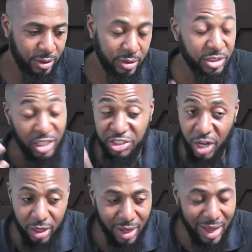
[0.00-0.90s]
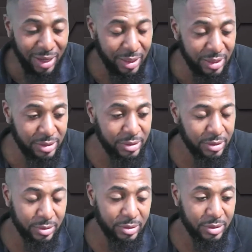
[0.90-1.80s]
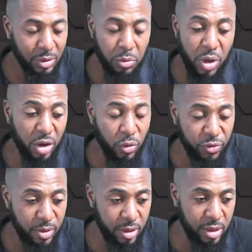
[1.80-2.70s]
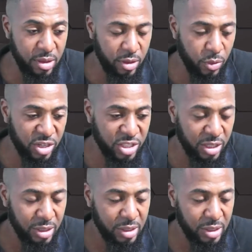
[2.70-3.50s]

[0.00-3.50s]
Joshon Anglin. Well, we all know his situation.